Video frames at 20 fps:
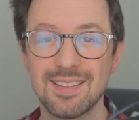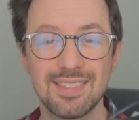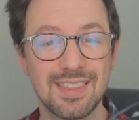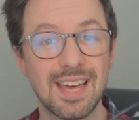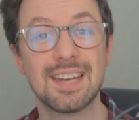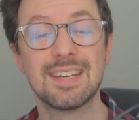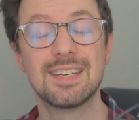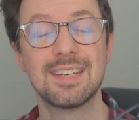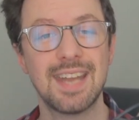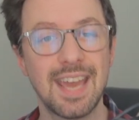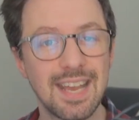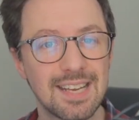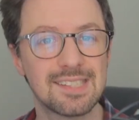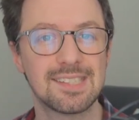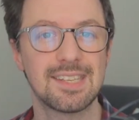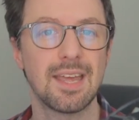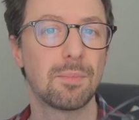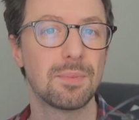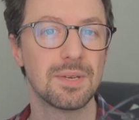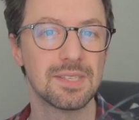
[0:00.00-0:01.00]
that next
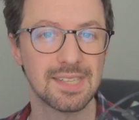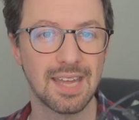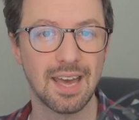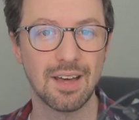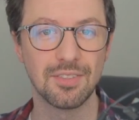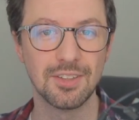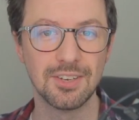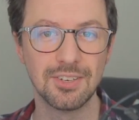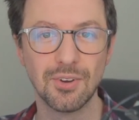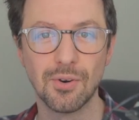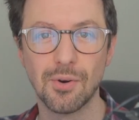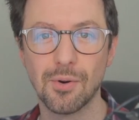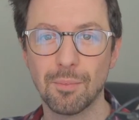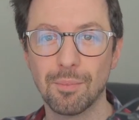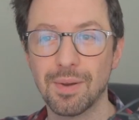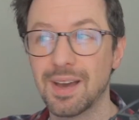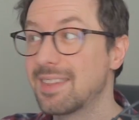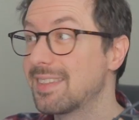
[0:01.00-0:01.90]
step is now the norm,